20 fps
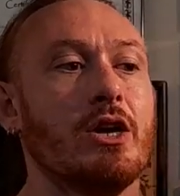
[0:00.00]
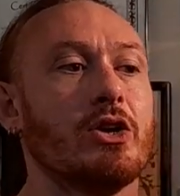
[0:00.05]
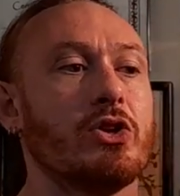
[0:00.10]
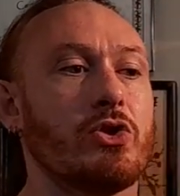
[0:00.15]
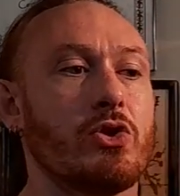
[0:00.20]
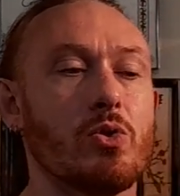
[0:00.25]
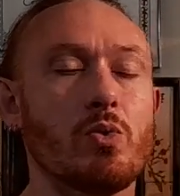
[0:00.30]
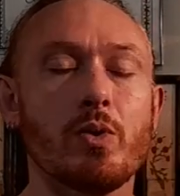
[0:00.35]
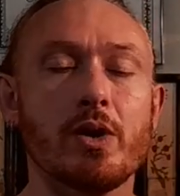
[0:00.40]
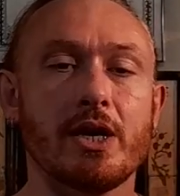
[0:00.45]

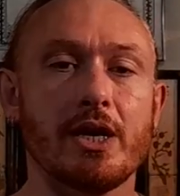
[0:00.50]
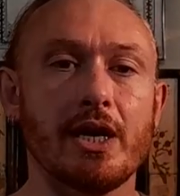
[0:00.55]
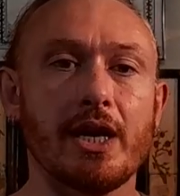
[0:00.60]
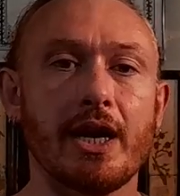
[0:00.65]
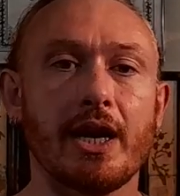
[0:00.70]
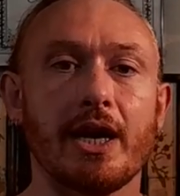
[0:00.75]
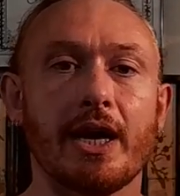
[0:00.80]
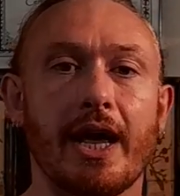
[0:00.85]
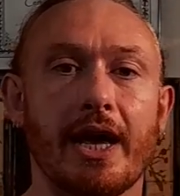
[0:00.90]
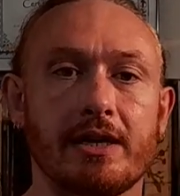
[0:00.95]
You would
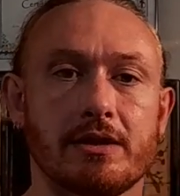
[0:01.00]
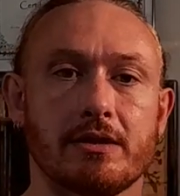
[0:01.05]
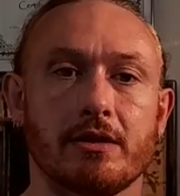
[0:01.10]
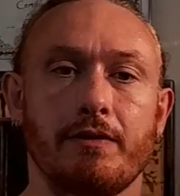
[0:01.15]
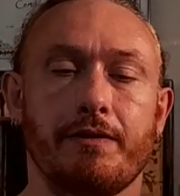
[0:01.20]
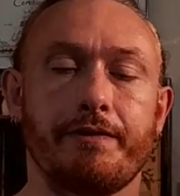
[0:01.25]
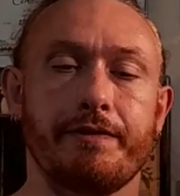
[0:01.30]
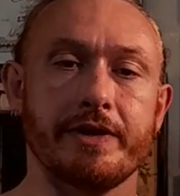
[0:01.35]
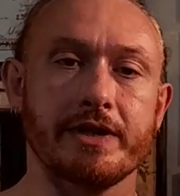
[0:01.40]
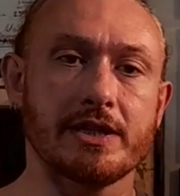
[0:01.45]
need a
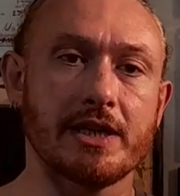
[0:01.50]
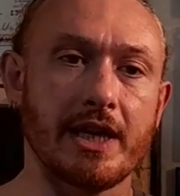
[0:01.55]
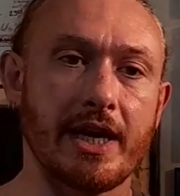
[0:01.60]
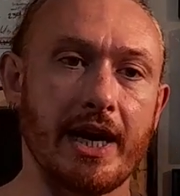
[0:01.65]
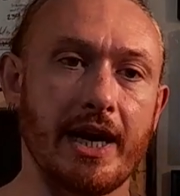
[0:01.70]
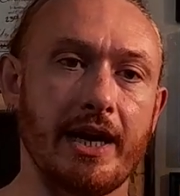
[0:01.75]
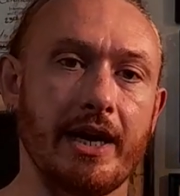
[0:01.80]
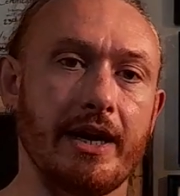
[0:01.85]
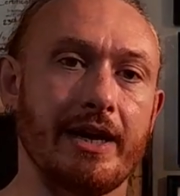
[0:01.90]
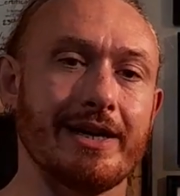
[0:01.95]

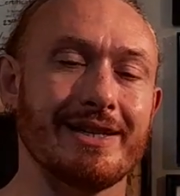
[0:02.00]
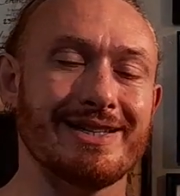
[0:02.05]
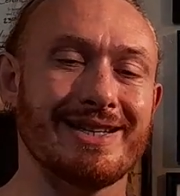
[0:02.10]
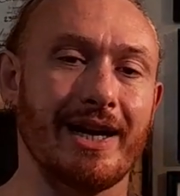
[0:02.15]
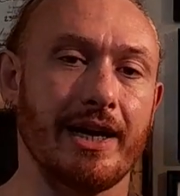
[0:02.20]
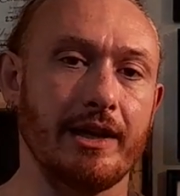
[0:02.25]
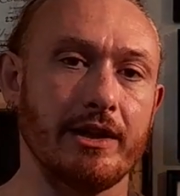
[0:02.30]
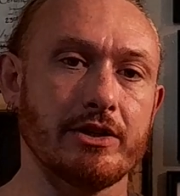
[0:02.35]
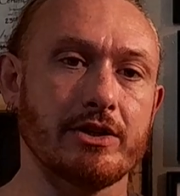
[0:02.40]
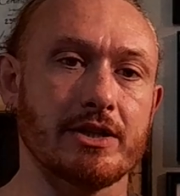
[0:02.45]
sophisticated
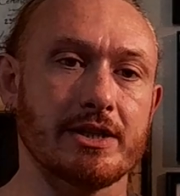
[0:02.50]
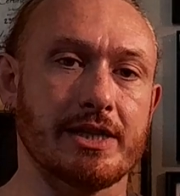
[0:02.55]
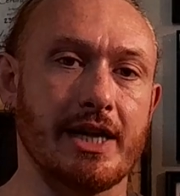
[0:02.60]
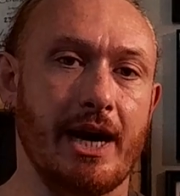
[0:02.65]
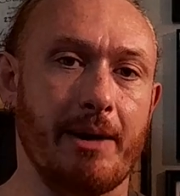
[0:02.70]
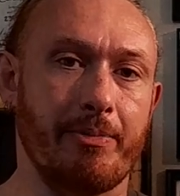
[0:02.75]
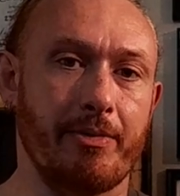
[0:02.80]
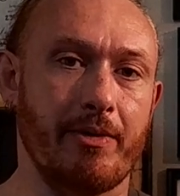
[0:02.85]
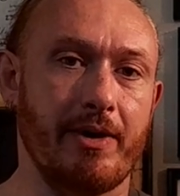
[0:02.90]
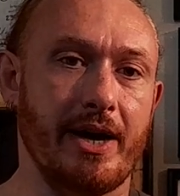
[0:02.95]
intelligence
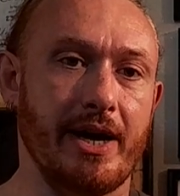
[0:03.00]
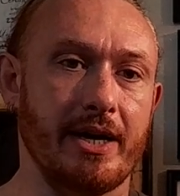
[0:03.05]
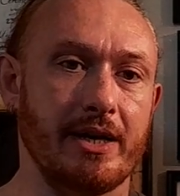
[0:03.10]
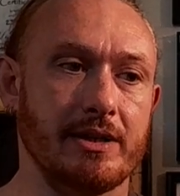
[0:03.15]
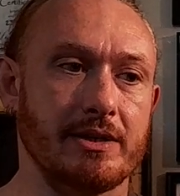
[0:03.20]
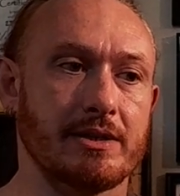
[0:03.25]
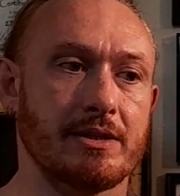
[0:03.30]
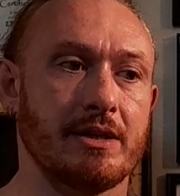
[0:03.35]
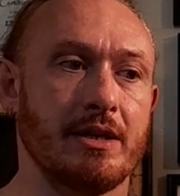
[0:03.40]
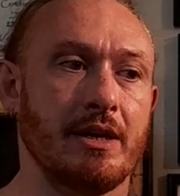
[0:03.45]

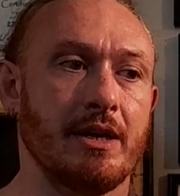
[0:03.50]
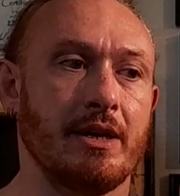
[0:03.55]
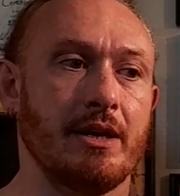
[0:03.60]
apparatus